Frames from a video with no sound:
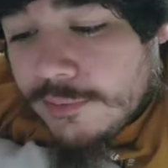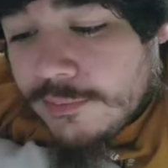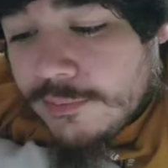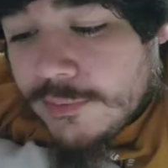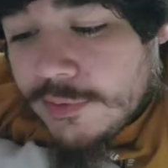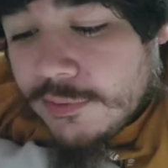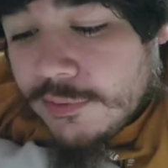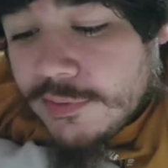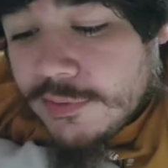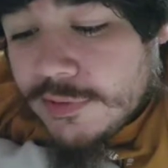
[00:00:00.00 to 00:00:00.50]

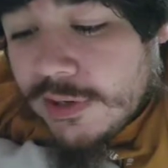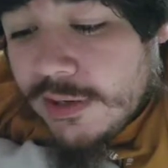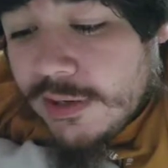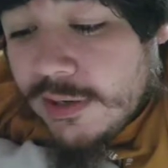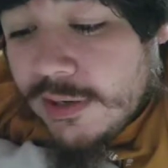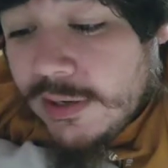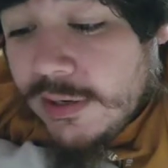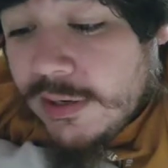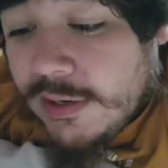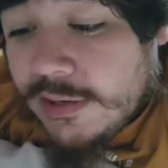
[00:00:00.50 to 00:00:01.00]
So
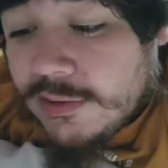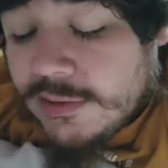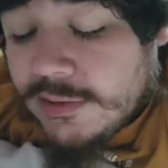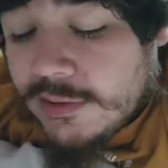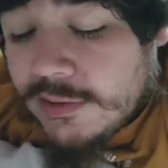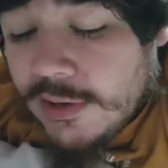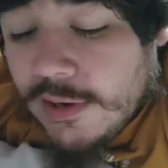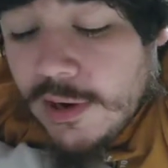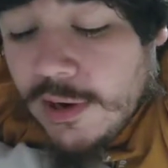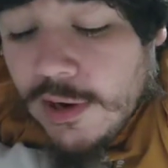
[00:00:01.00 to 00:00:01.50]
skinny and
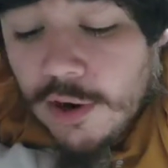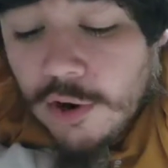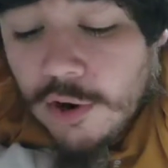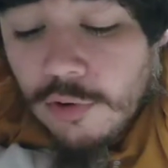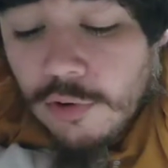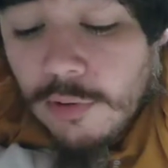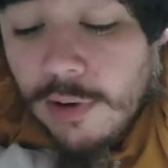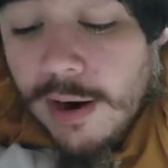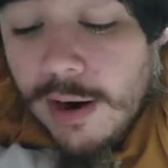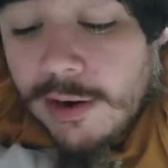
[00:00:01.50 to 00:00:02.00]

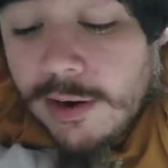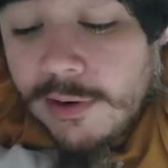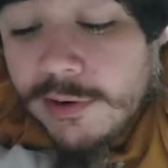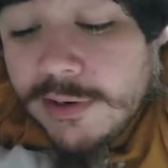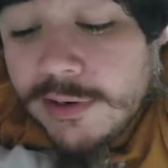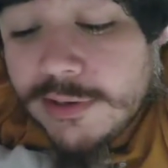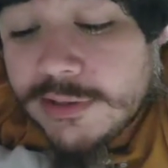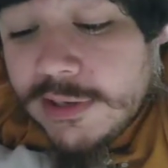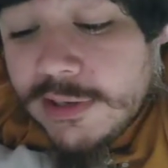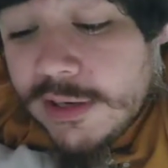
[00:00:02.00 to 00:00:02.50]
why are
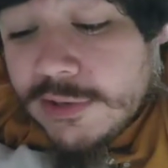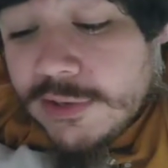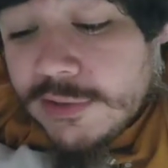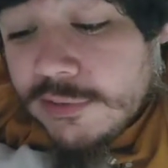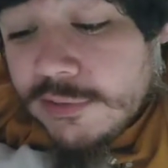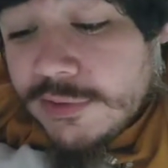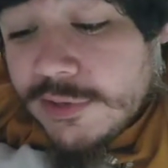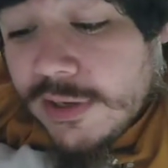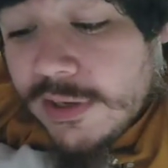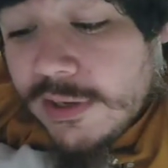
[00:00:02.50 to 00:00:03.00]
his legs
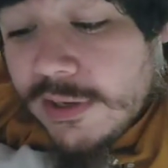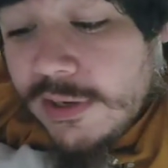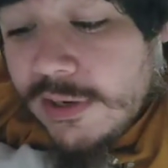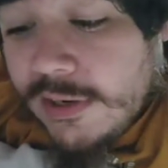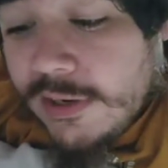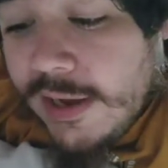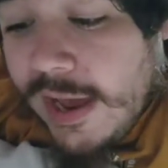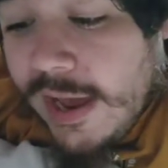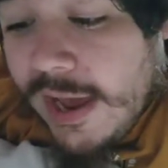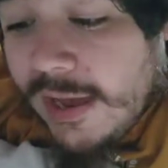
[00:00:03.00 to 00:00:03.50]
so
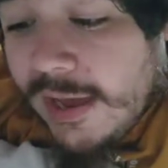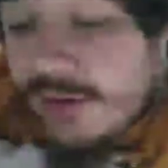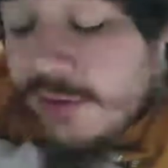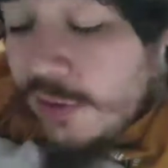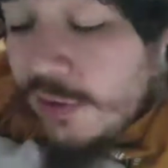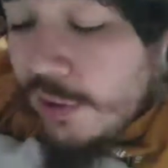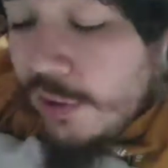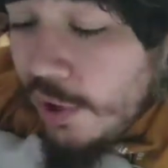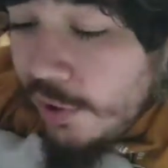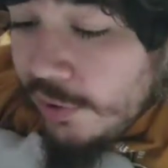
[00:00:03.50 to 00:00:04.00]
skinny and
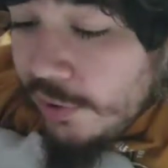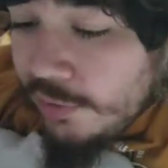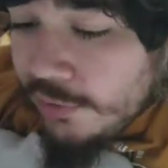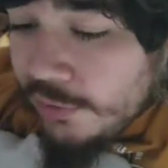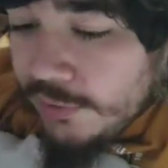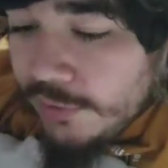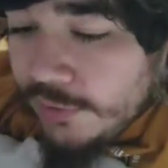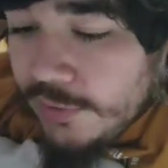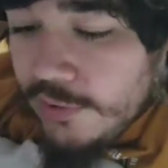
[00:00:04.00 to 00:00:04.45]
long?